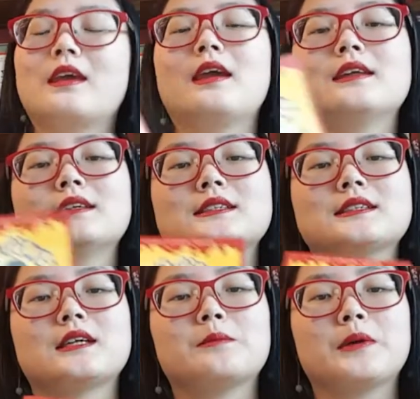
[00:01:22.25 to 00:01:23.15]
It
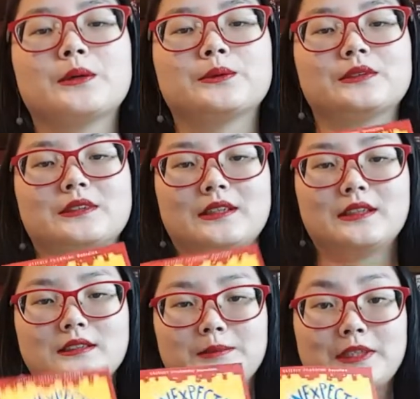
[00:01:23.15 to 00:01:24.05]
is about
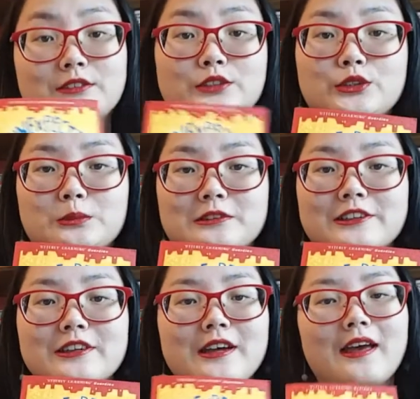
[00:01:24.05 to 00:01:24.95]
Inspector
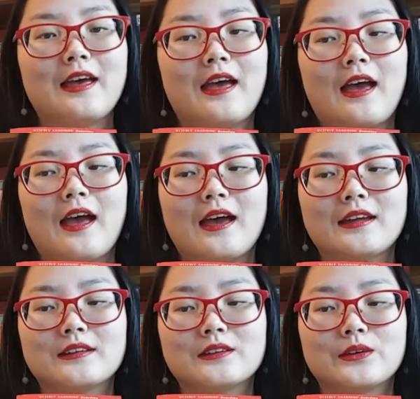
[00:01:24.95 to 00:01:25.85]
Chopra
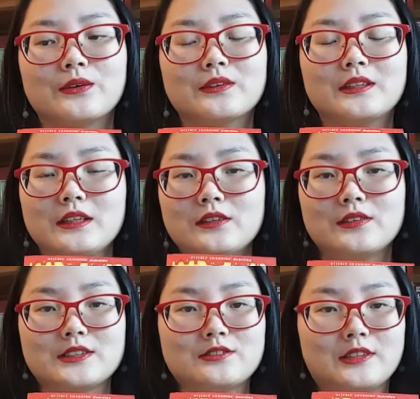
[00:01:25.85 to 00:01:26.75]
and on the day of
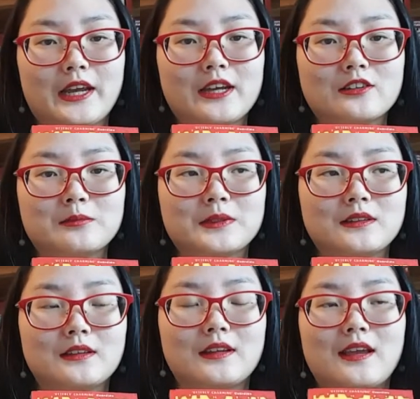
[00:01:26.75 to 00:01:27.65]
his
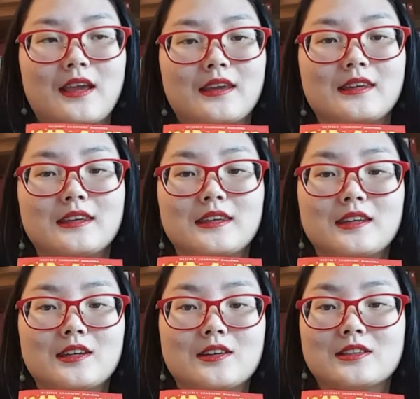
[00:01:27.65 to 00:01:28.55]
retirement
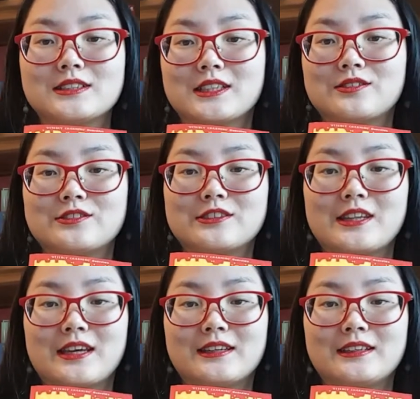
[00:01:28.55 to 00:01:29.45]
he discovers
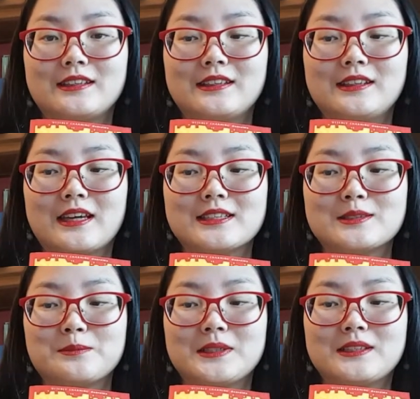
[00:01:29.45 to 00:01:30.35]
that he
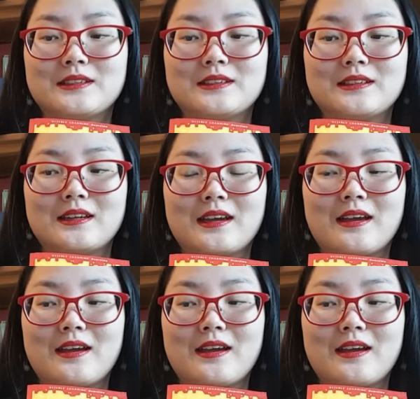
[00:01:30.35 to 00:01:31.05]
has been